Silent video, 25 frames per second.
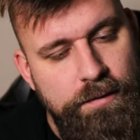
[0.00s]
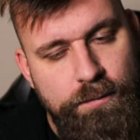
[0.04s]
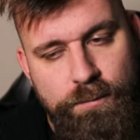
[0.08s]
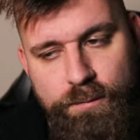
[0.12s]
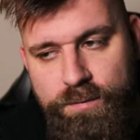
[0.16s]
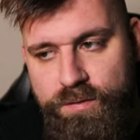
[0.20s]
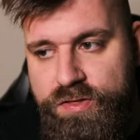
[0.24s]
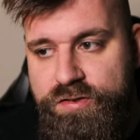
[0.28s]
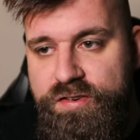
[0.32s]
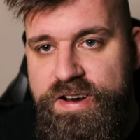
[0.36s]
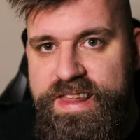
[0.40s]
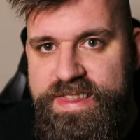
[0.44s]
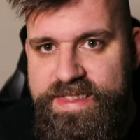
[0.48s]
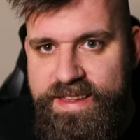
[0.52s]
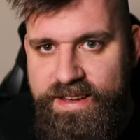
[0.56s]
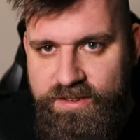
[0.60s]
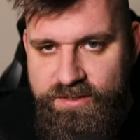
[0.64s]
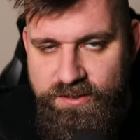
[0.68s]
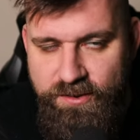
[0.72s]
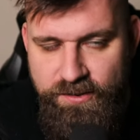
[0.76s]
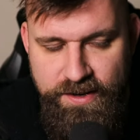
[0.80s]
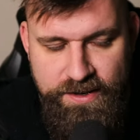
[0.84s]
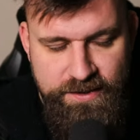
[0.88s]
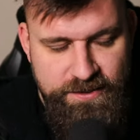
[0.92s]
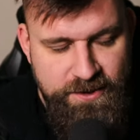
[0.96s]
three things,
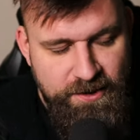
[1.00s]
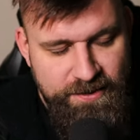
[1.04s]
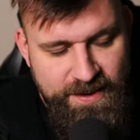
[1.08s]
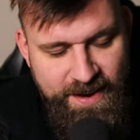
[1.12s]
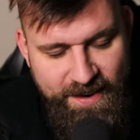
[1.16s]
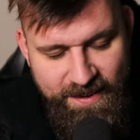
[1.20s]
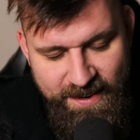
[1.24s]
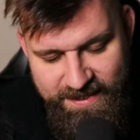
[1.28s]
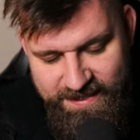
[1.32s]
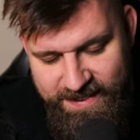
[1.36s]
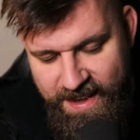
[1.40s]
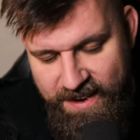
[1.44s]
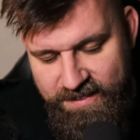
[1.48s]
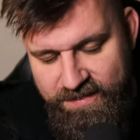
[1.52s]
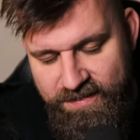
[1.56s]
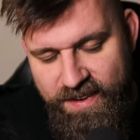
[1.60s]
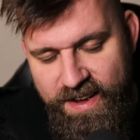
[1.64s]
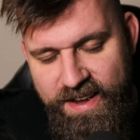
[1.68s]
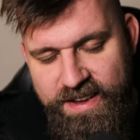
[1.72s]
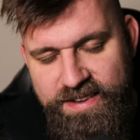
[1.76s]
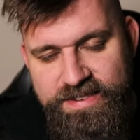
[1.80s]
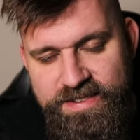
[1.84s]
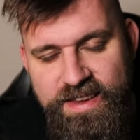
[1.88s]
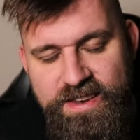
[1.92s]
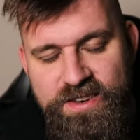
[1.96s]
sorry. No Yarrick sad
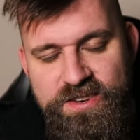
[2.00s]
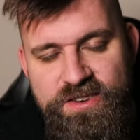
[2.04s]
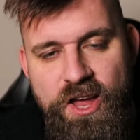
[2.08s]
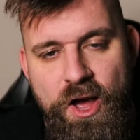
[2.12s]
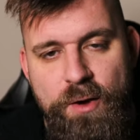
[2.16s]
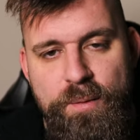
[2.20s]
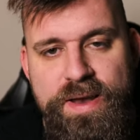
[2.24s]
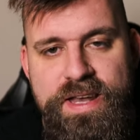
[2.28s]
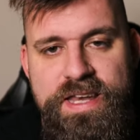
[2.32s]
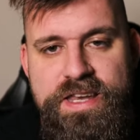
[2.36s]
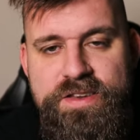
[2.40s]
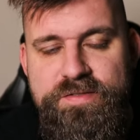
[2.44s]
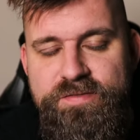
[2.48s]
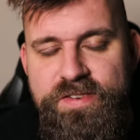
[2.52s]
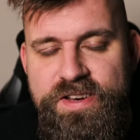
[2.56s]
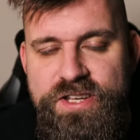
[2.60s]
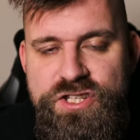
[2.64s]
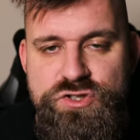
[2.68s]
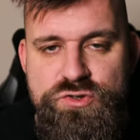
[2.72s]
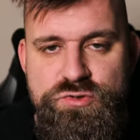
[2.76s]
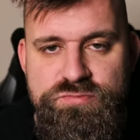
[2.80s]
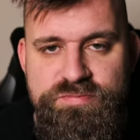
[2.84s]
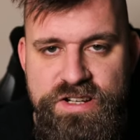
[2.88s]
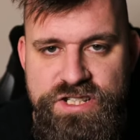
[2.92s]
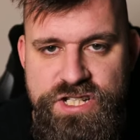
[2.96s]
face. No
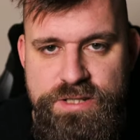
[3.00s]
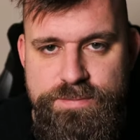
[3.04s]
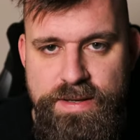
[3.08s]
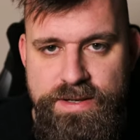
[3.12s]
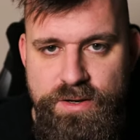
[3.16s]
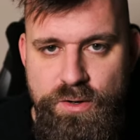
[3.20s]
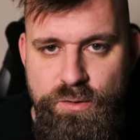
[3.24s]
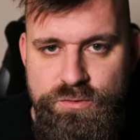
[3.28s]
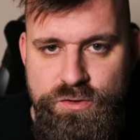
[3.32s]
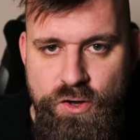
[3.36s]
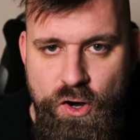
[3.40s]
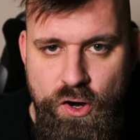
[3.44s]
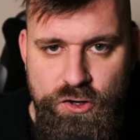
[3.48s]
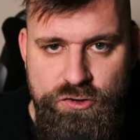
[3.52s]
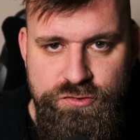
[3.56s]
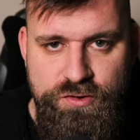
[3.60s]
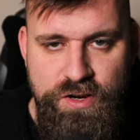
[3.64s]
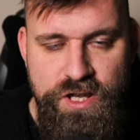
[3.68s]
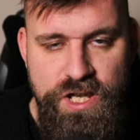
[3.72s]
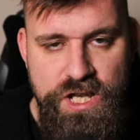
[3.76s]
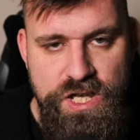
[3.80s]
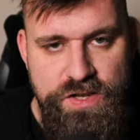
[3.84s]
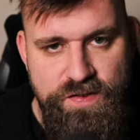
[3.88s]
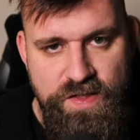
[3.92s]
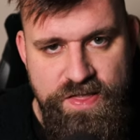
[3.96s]
individual regimental
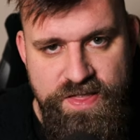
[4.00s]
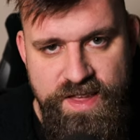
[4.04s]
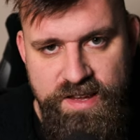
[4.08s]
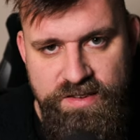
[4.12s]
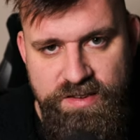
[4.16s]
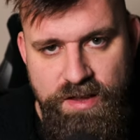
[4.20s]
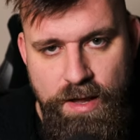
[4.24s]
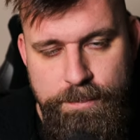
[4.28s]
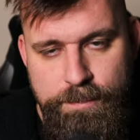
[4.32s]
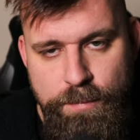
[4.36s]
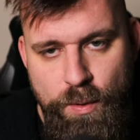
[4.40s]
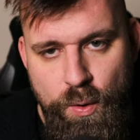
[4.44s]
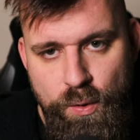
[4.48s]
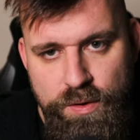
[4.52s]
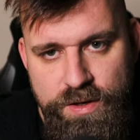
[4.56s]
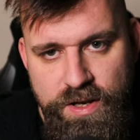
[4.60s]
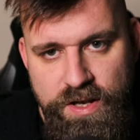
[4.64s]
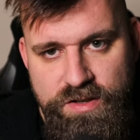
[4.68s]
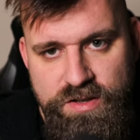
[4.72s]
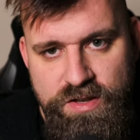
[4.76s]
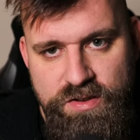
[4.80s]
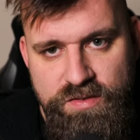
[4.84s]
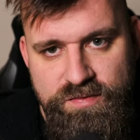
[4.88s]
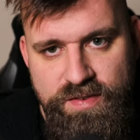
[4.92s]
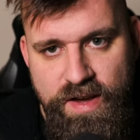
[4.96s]
doctrines for things like
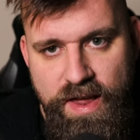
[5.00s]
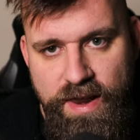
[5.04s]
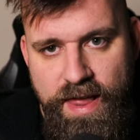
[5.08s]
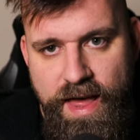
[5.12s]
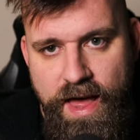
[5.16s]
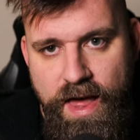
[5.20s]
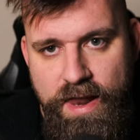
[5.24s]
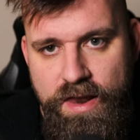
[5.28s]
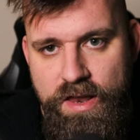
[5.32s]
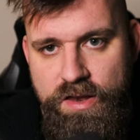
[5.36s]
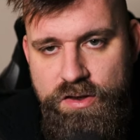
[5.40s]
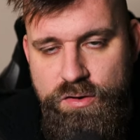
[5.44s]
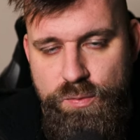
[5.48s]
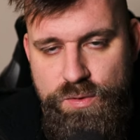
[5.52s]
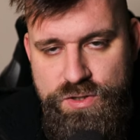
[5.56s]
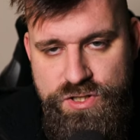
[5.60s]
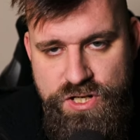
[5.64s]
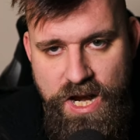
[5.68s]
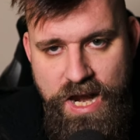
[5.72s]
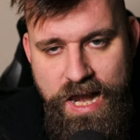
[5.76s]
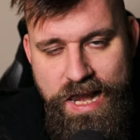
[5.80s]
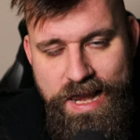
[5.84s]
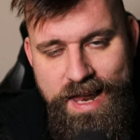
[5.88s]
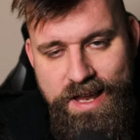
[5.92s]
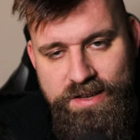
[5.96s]
Mordians and Valhallans, which are
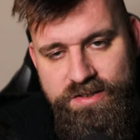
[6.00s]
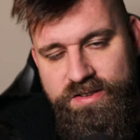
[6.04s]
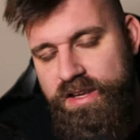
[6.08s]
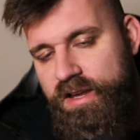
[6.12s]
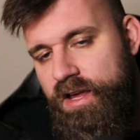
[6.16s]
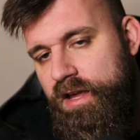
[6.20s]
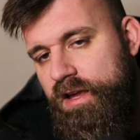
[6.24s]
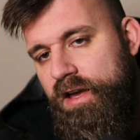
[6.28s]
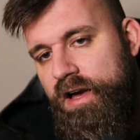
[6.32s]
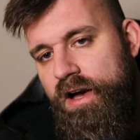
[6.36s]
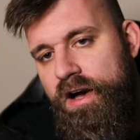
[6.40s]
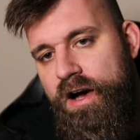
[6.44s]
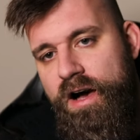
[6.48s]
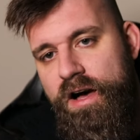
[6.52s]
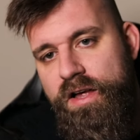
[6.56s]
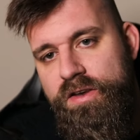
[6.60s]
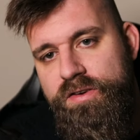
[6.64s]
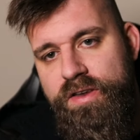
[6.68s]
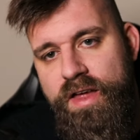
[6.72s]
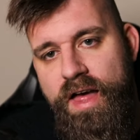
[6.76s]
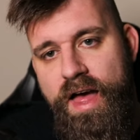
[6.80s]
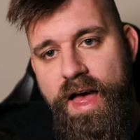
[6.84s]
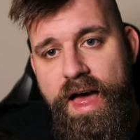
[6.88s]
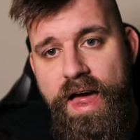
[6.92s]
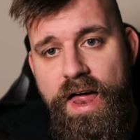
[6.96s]
classic guard.
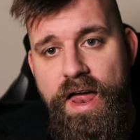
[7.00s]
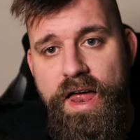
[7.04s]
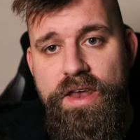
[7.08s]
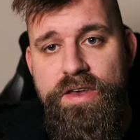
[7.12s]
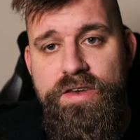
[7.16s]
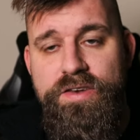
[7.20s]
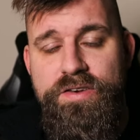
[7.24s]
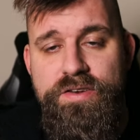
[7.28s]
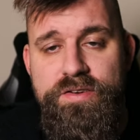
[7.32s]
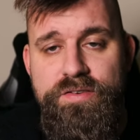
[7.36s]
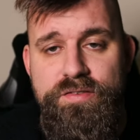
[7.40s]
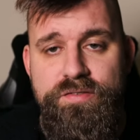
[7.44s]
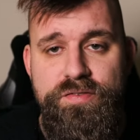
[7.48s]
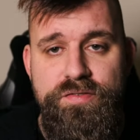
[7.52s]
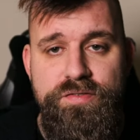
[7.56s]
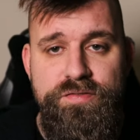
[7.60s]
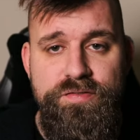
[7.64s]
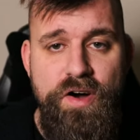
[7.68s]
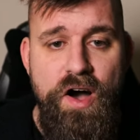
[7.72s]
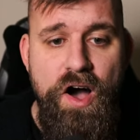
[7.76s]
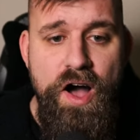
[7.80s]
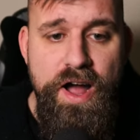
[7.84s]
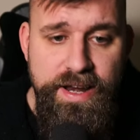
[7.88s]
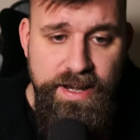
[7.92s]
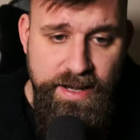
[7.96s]
And
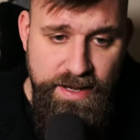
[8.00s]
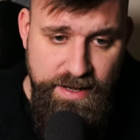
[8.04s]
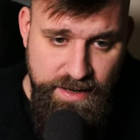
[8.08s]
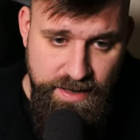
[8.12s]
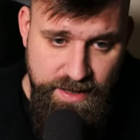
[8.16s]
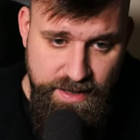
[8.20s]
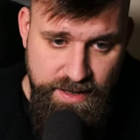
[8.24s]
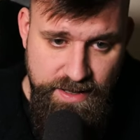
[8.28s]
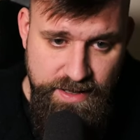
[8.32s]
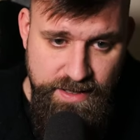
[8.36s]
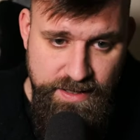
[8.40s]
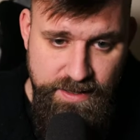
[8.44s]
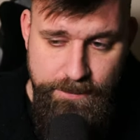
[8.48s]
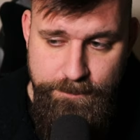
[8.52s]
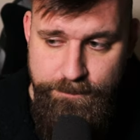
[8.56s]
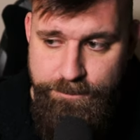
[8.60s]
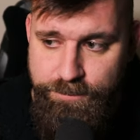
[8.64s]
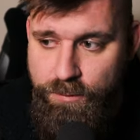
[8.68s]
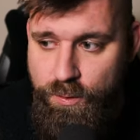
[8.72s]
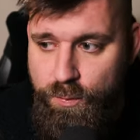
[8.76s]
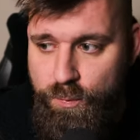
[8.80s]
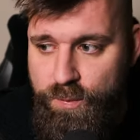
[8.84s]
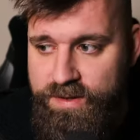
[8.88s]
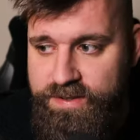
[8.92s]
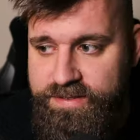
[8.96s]
finally,
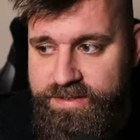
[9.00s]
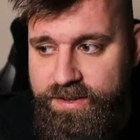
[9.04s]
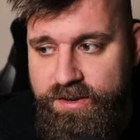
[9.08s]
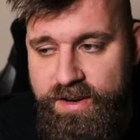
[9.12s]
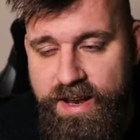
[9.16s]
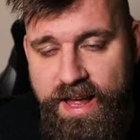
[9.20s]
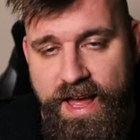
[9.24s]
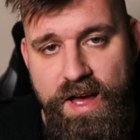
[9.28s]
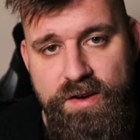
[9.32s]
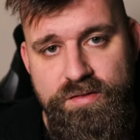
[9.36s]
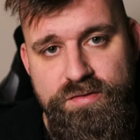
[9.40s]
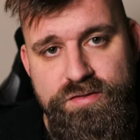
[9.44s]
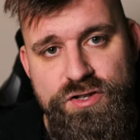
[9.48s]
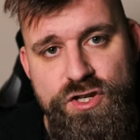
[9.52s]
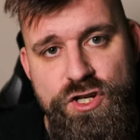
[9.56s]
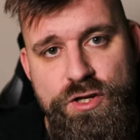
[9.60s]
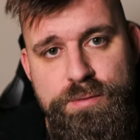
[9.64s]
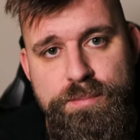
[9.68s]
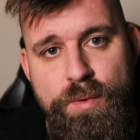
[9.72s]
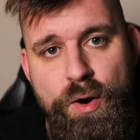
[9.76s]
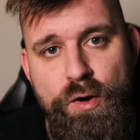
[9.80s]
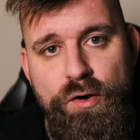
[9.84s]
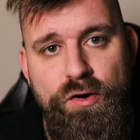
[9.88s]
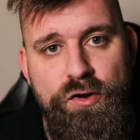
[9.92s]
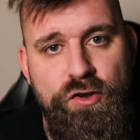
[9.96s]
we still don't have new
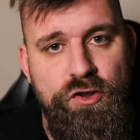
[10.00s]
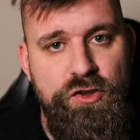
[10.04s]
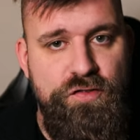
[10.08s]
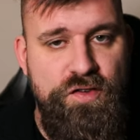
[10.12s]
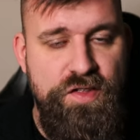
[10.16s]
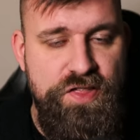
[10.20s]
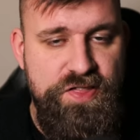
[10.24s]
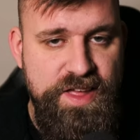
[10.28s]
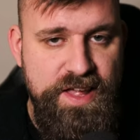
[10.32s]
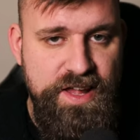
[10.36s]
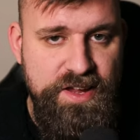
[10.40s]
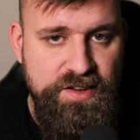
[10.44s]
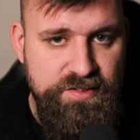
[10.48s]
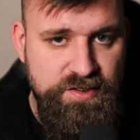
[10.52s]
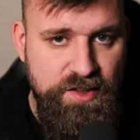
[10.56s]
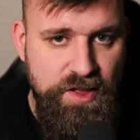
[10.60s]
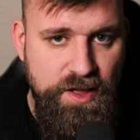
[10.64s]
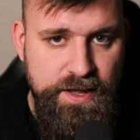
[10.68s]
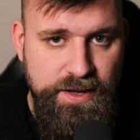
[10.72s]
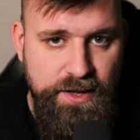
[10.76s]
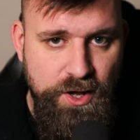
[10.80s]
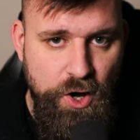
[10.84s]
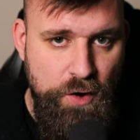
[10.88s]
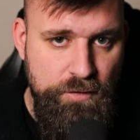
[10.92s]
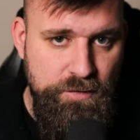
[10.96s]
models for things
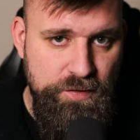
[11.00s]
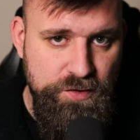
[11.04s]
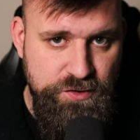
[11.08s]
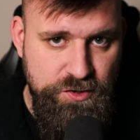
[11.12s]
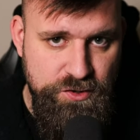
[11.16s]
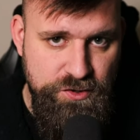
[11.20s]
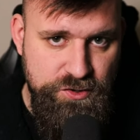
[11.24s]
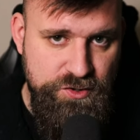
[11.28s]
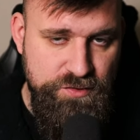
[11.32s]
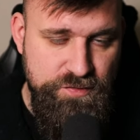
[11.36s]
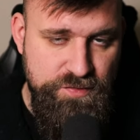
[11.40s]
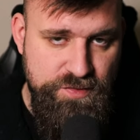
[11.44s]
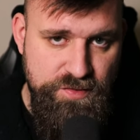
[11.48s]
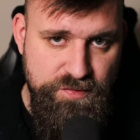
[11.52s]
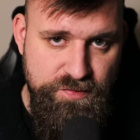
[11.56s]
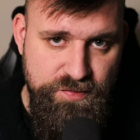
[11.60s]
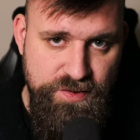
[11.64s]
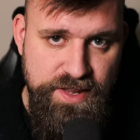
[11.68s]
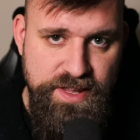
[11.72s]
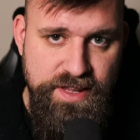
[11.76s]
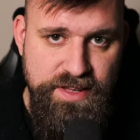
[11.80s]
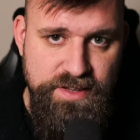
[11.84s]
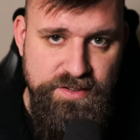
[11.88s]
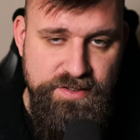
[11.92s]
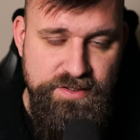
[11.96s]
like officers of the
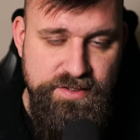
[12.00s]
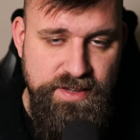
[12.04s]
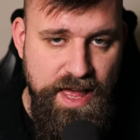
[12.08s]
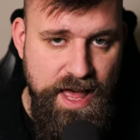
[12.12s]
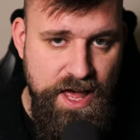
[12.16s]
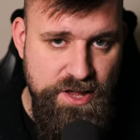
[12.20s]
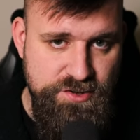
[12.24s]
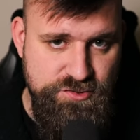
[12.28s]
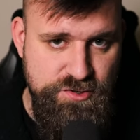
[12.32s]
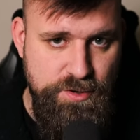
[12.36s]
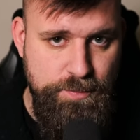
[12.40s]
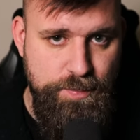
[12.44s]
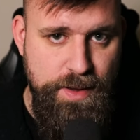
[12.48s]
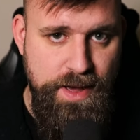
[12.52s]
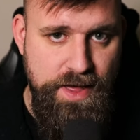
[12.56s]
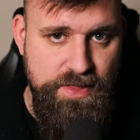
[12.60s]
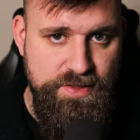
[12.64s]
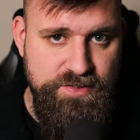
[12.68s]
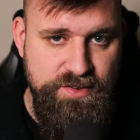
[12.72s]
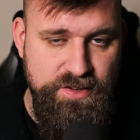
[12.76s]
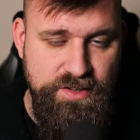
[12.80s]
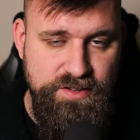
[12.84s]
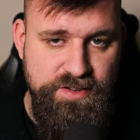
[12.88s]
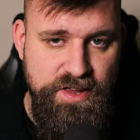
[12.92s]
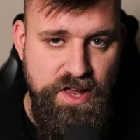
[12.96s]
fleets,
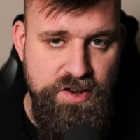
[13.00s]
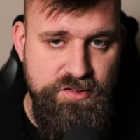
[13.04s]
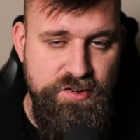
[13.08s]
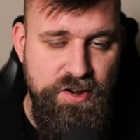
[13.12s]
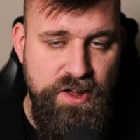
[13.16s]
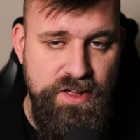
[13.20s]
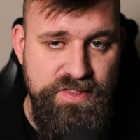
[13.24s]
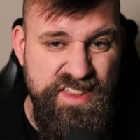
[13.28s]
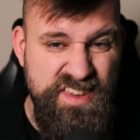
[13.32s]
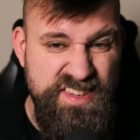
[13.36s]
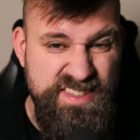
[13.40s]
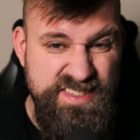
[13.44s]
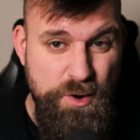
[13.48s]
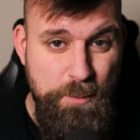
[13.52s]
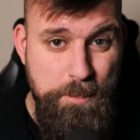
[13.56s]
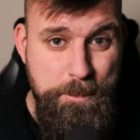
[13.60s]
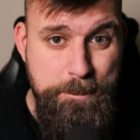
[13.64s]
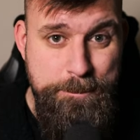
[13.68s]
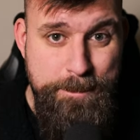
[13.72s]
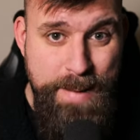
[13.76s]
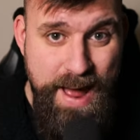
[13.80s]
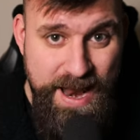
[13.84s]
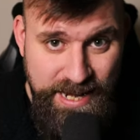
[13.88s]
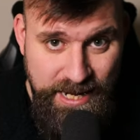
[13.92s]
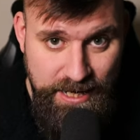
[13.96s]
astropaths, etc. They're still
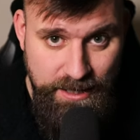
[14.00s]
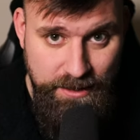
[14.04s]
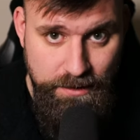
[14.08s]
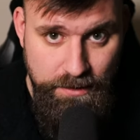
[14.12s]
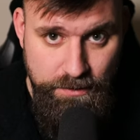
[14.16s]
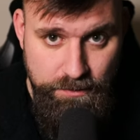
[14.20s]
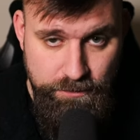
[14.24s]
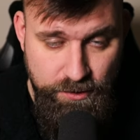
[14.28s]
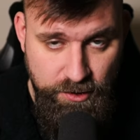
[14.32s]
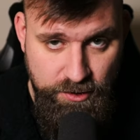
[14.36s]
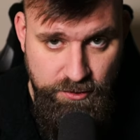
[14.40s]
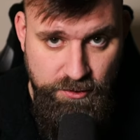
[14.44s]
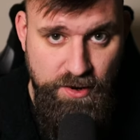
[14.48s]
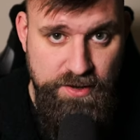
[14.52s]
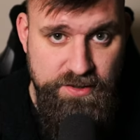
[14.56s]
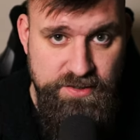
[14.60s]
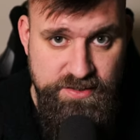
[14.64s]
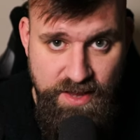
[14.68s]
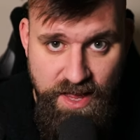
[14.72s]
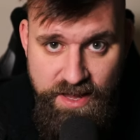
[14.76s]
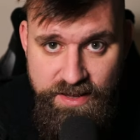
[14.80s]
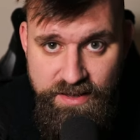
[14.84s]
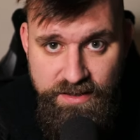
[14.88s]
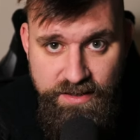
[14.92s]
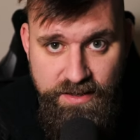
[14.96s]
metal, for Christ's
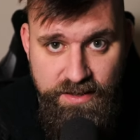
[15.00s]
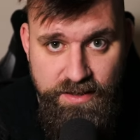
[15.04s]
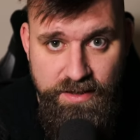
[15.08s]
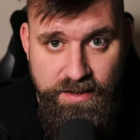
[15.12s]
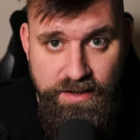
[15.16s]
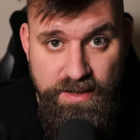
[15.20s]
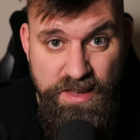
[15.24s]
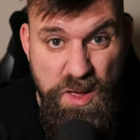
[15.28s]
sake.